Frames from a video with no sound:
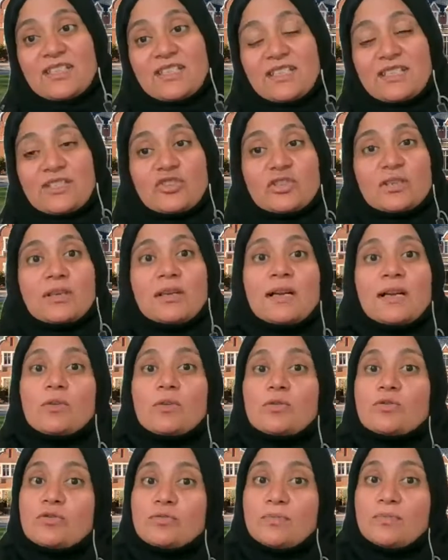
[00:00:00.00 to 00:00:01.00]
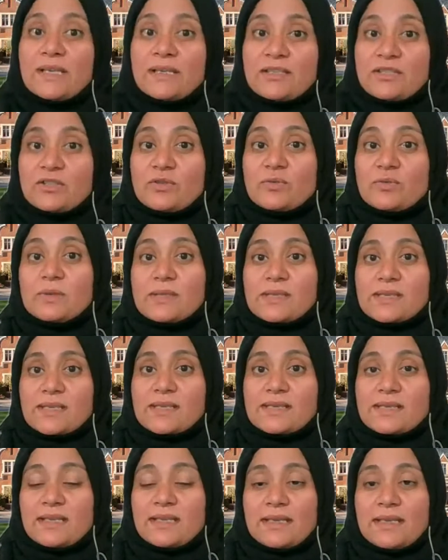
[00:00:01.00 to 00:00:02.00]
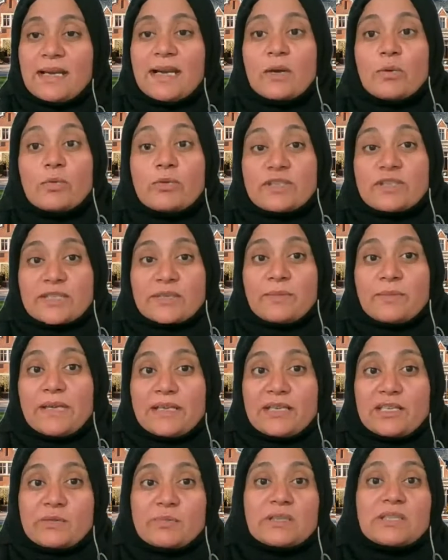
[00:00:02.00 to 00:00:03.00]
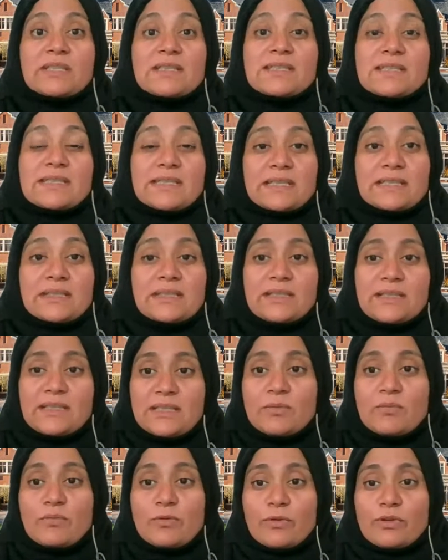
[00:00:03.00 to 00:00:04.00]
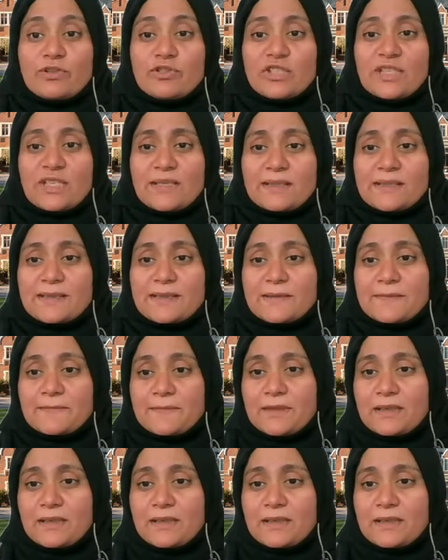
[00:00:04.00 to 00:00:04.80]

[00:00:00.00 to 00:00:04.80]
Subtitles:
teach how to manage risks and how risk management is done in projects.